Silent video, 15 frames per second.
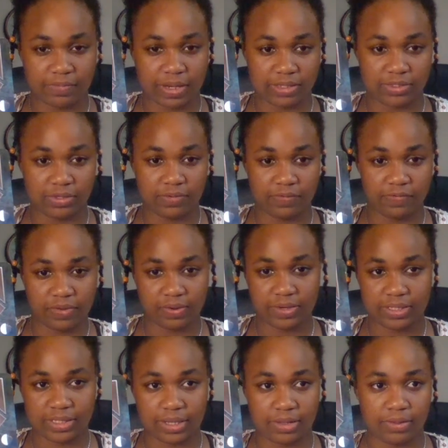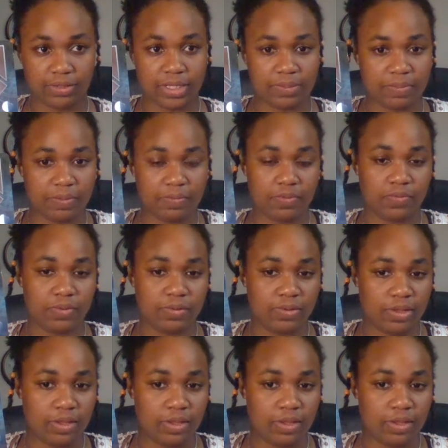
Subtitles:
magical fairy tale. Like people would